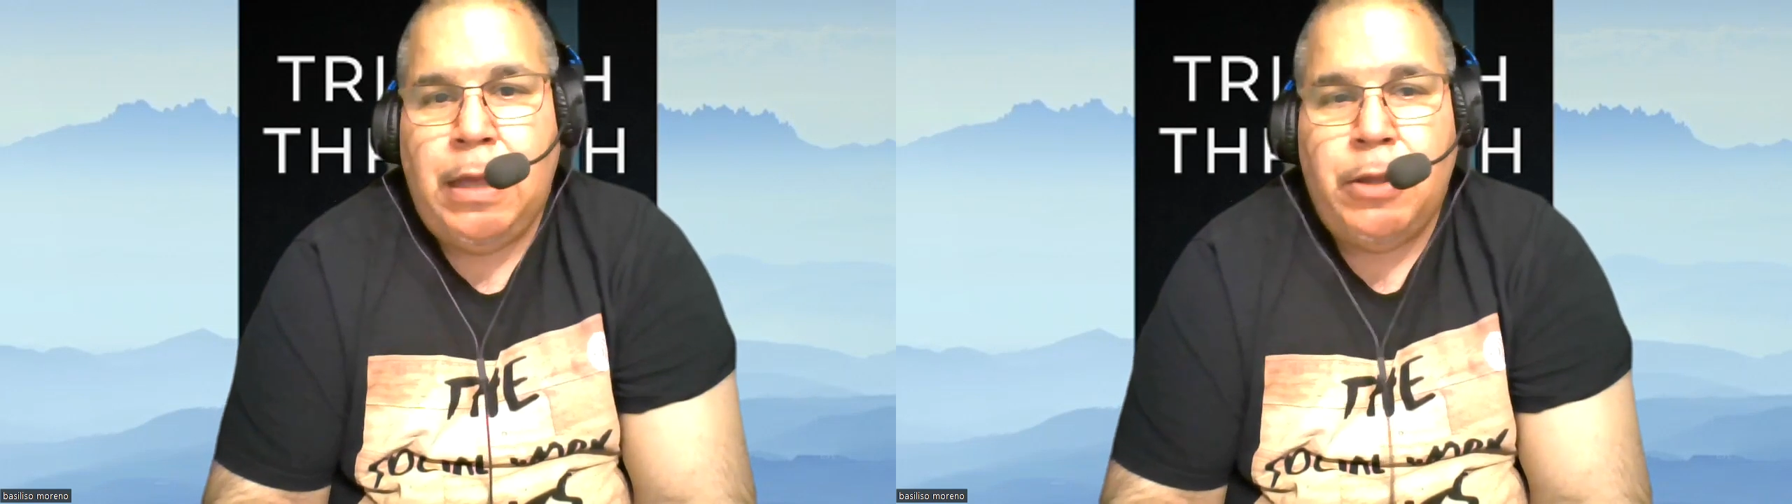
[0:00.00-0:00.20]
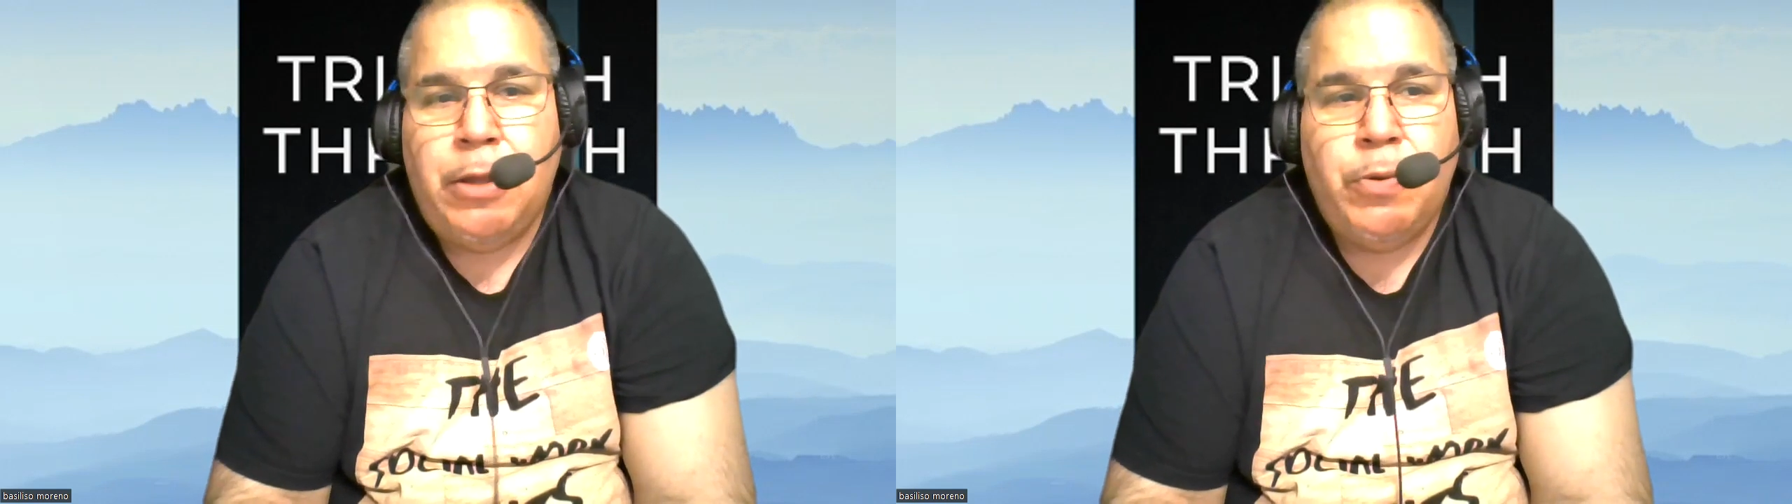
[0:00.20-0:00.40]

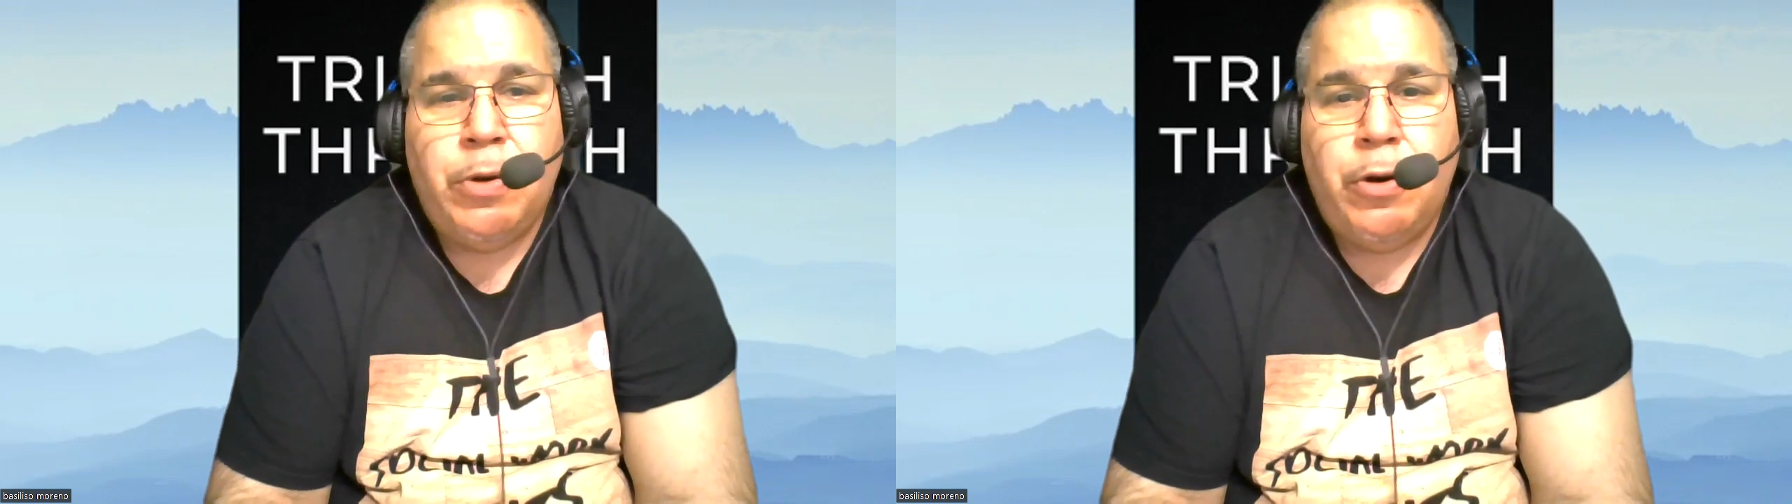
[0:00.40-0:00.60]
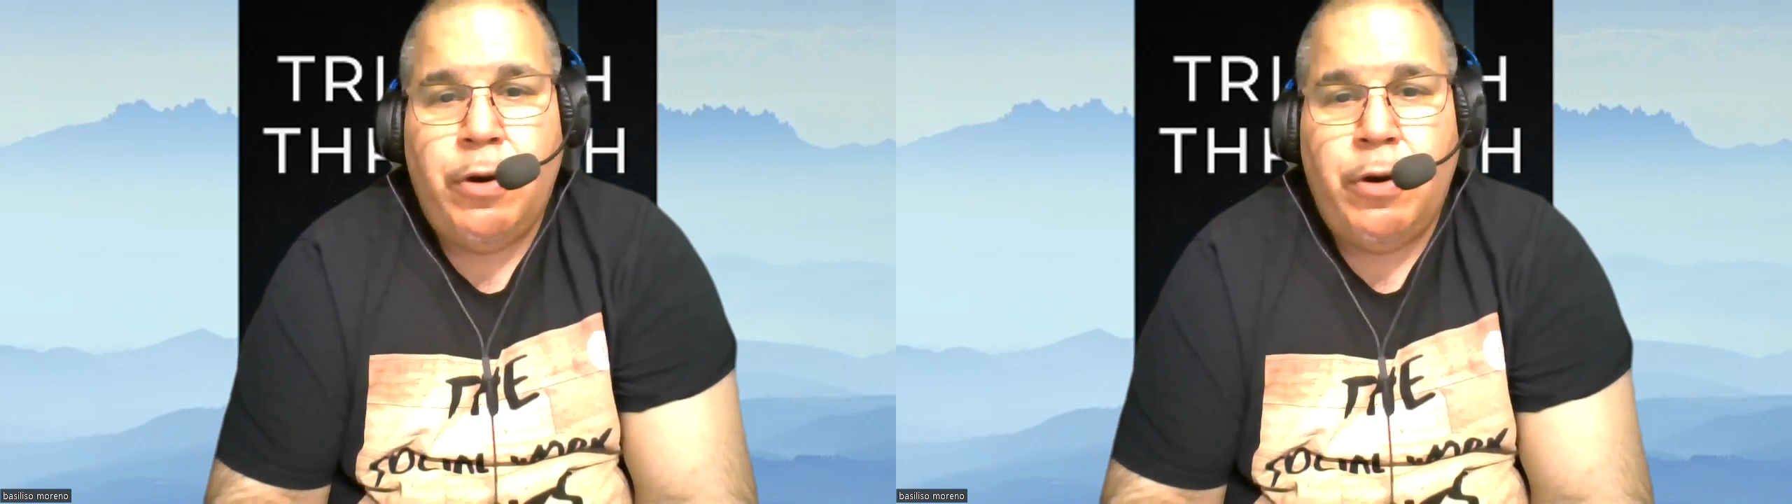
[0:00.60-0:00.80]
You
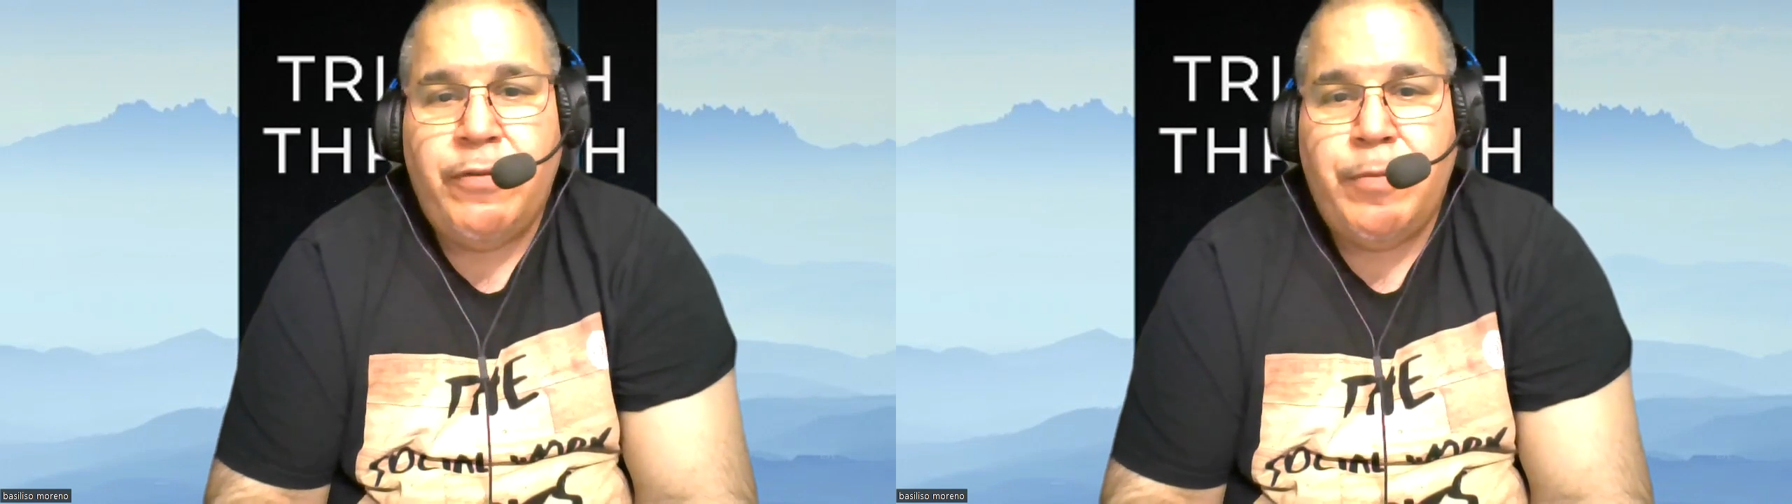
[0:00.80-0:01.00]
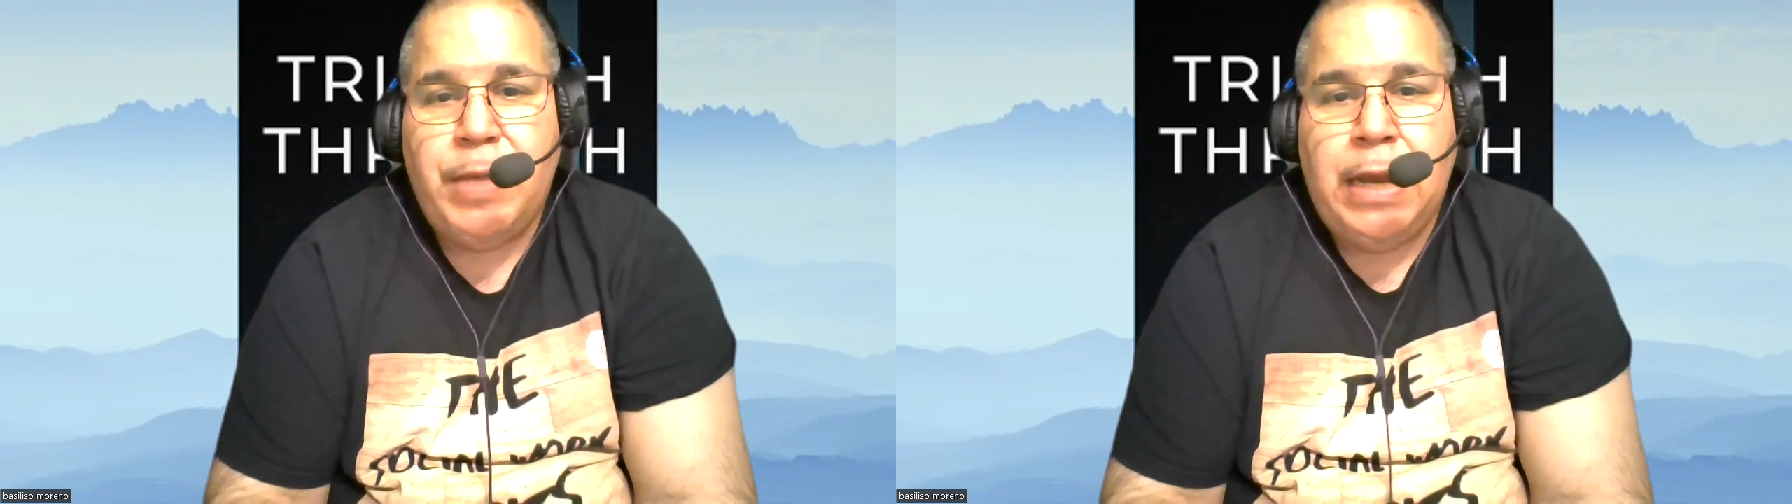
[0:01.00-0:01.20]
will learn
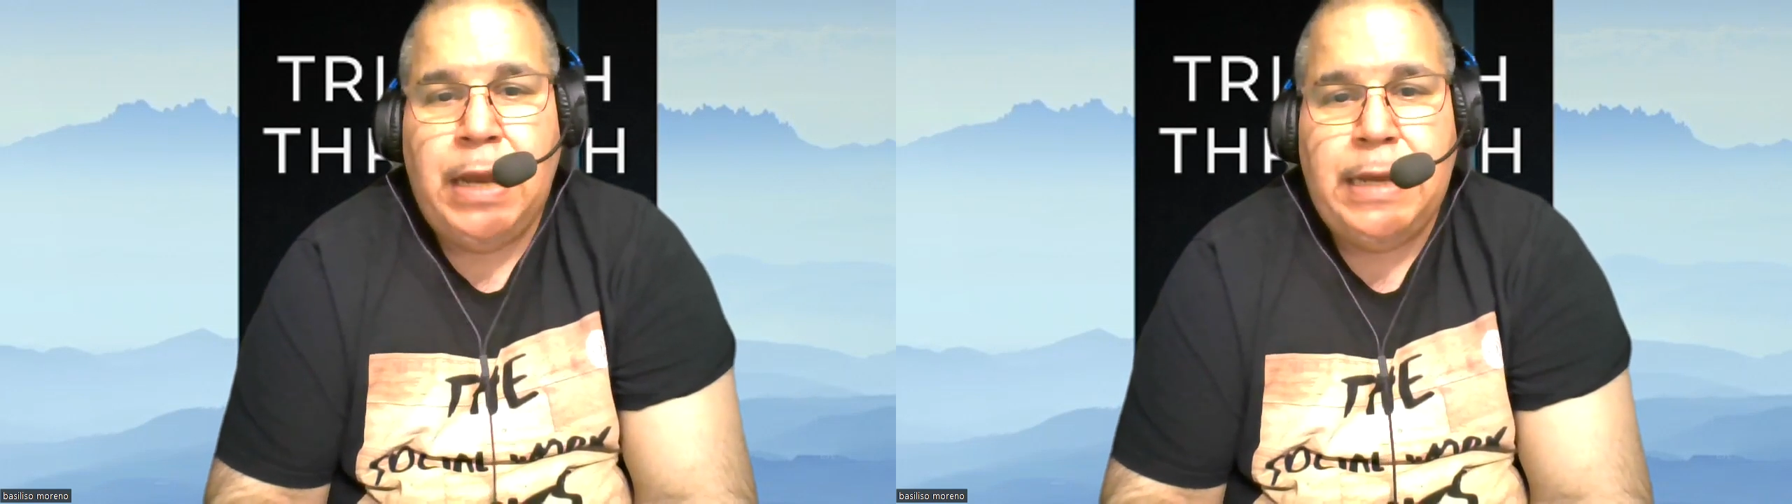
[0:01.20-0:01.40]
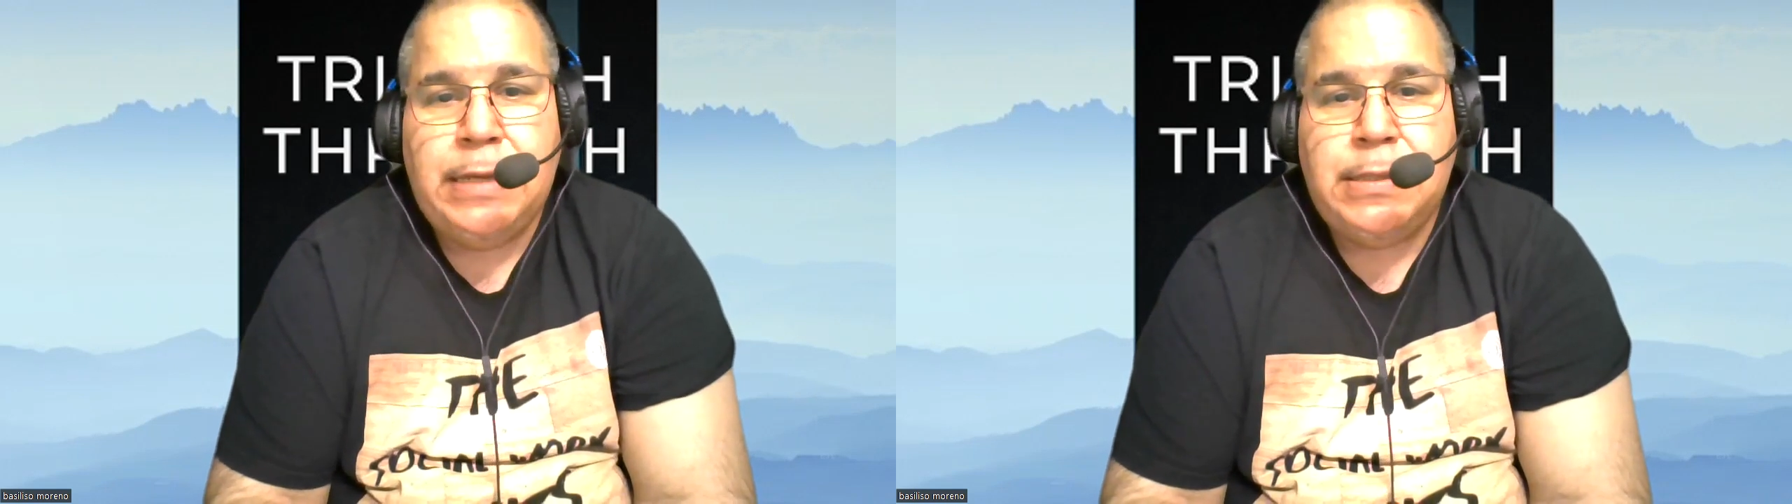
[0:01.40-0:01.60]
from your
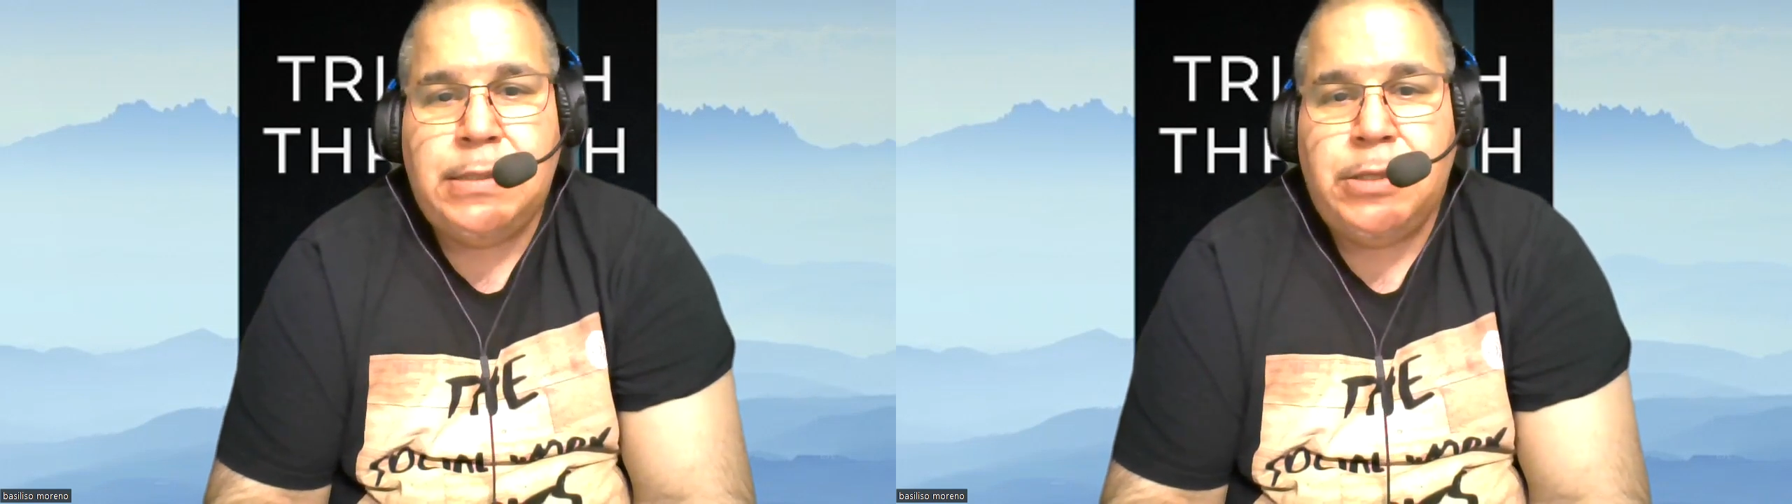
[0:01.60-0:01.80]
clients.